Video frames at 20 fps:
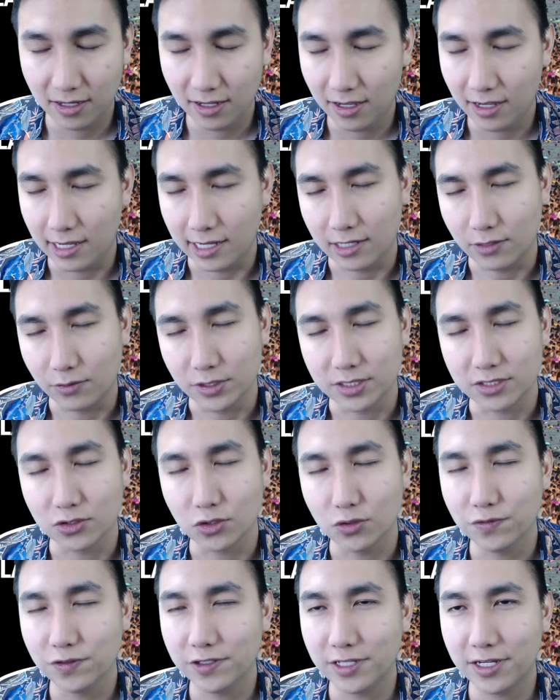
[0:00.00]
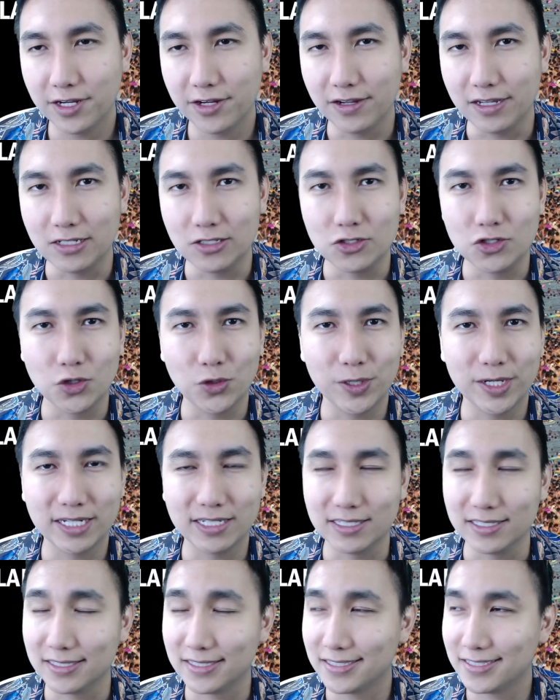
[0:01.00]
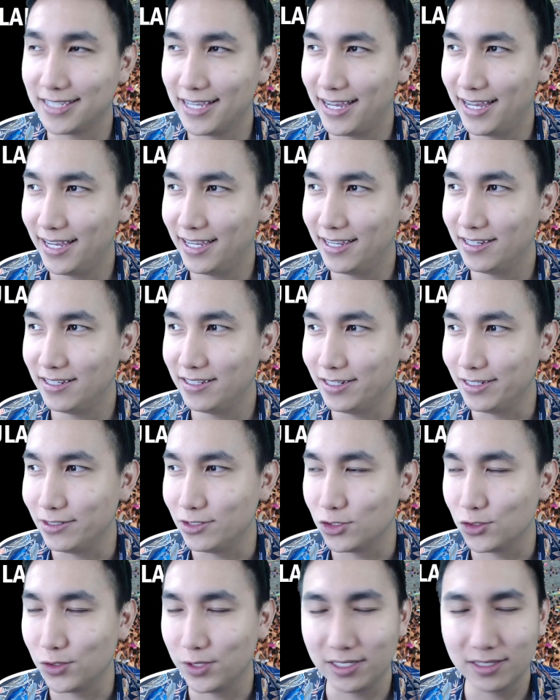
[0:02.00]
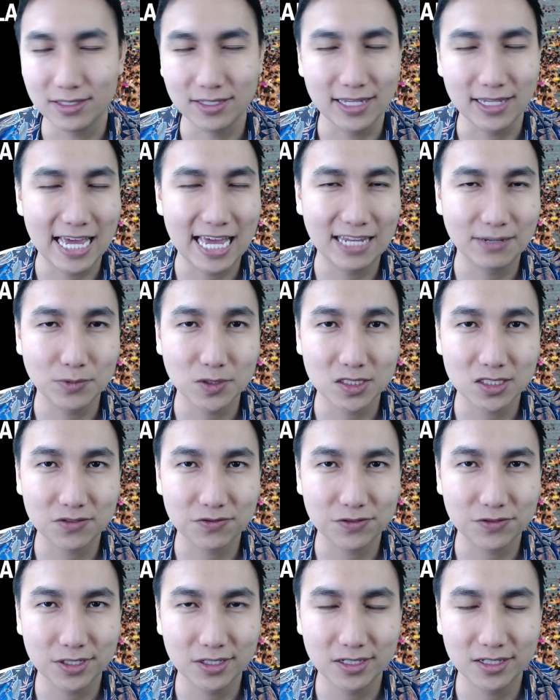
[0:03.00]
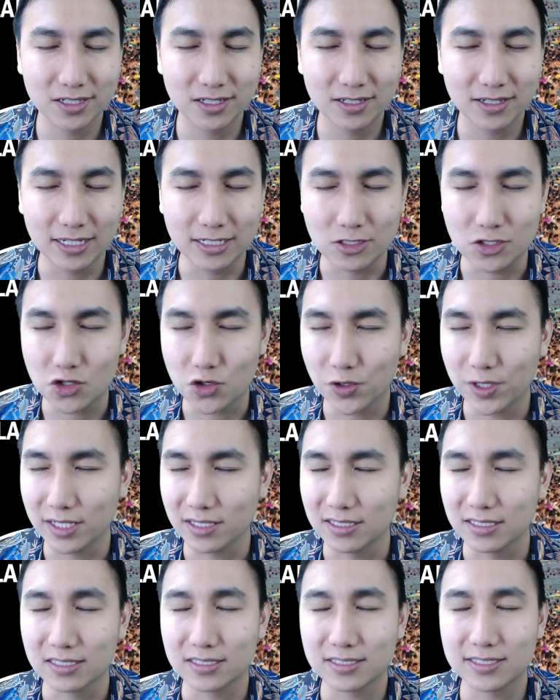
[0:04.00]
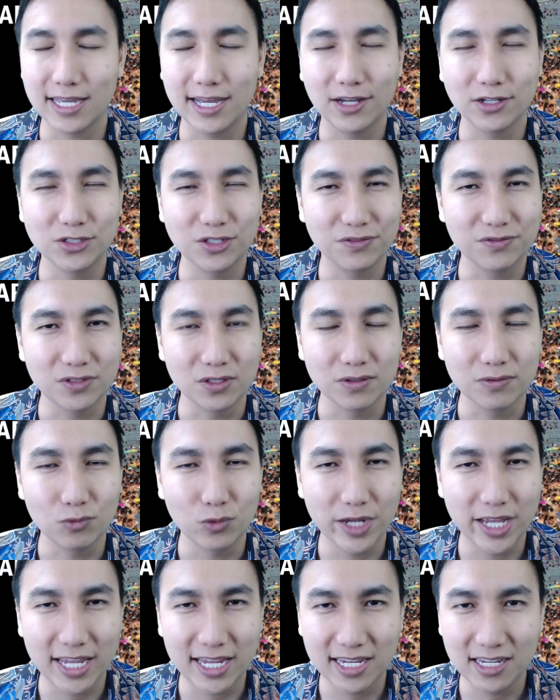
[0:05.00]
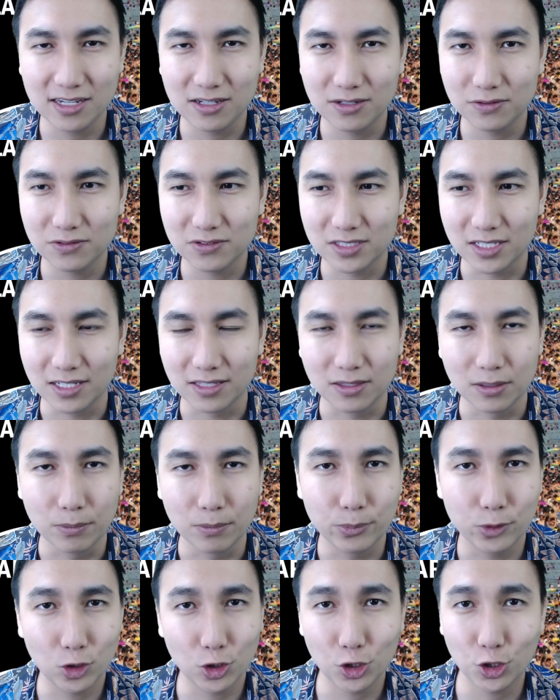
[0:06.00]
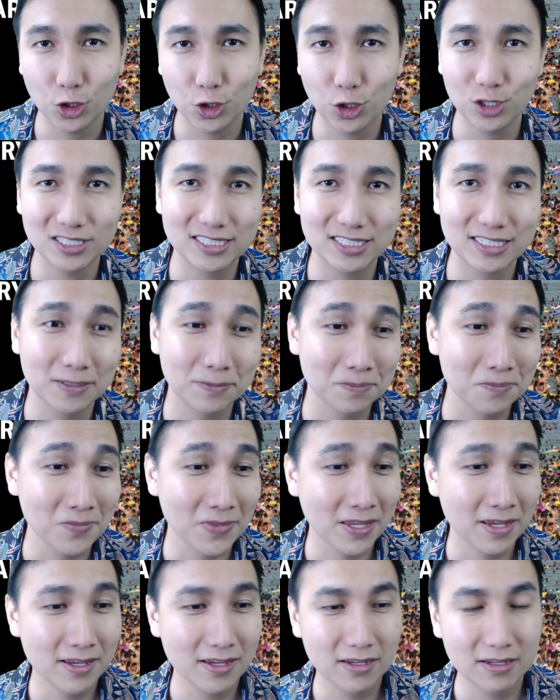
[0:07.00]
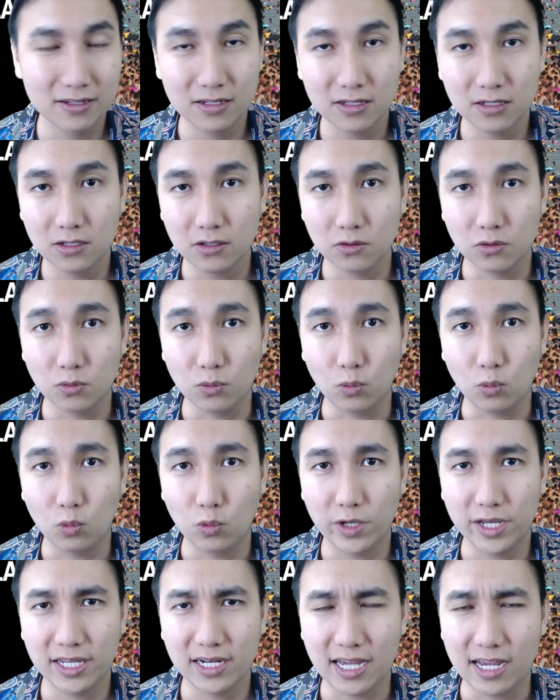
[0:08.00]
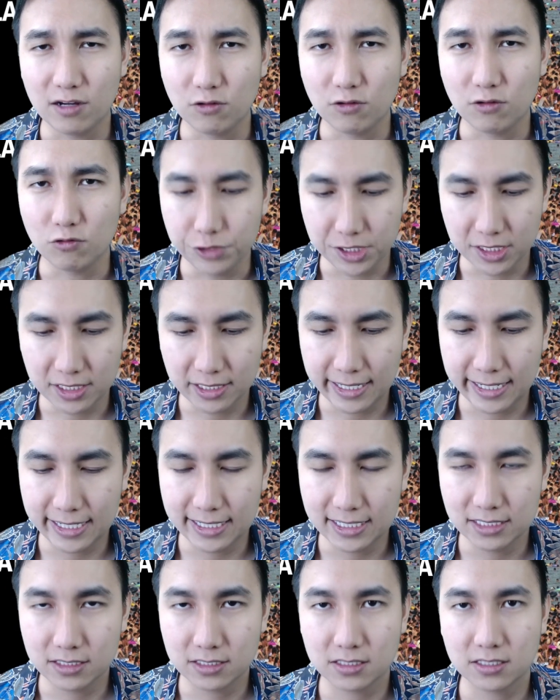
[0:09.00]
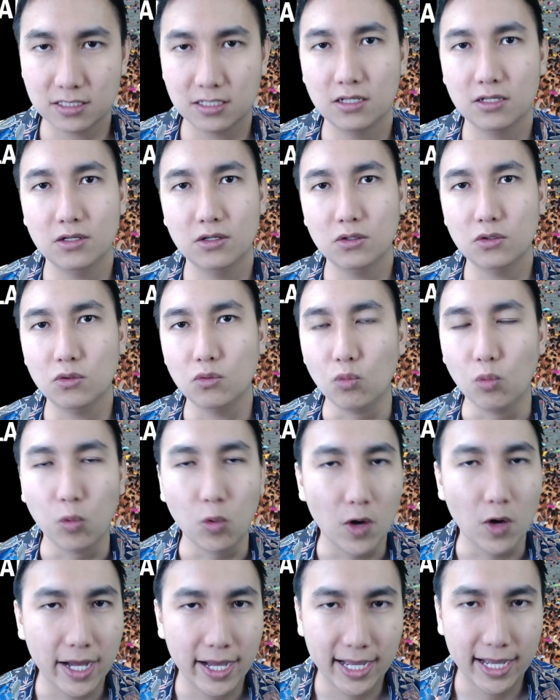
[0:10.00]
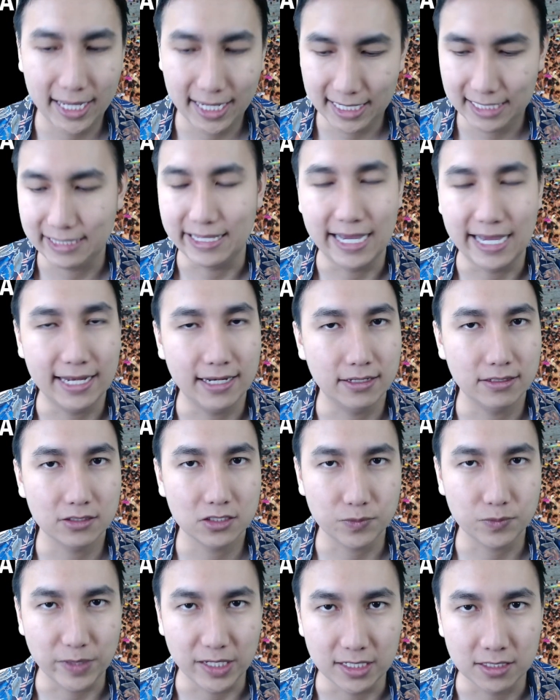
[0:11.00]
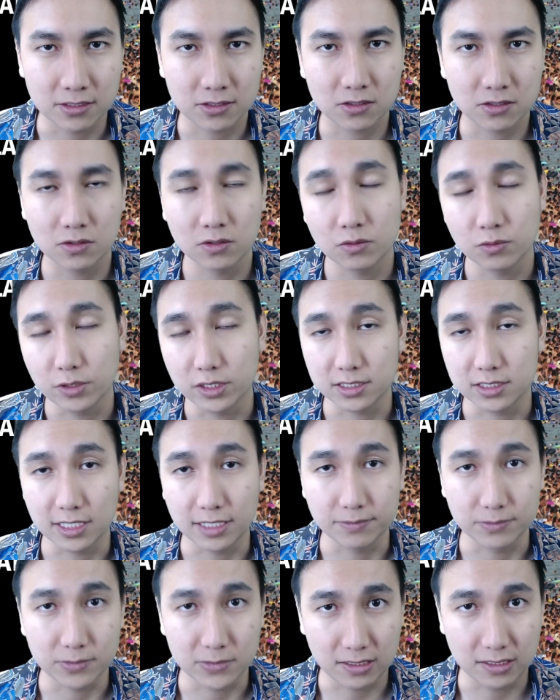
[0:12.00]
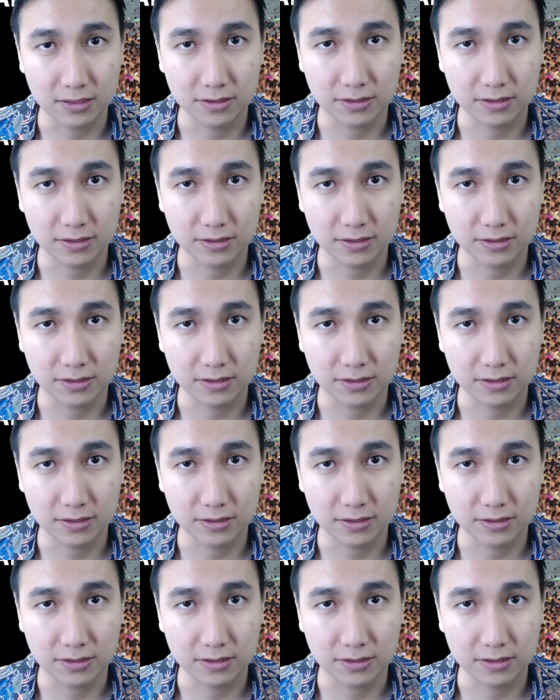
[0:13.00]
I was over there enjoying the sun, enjoying the atmosphere, enjoying the sound of the waves and the birds, when I realized why that space was empty.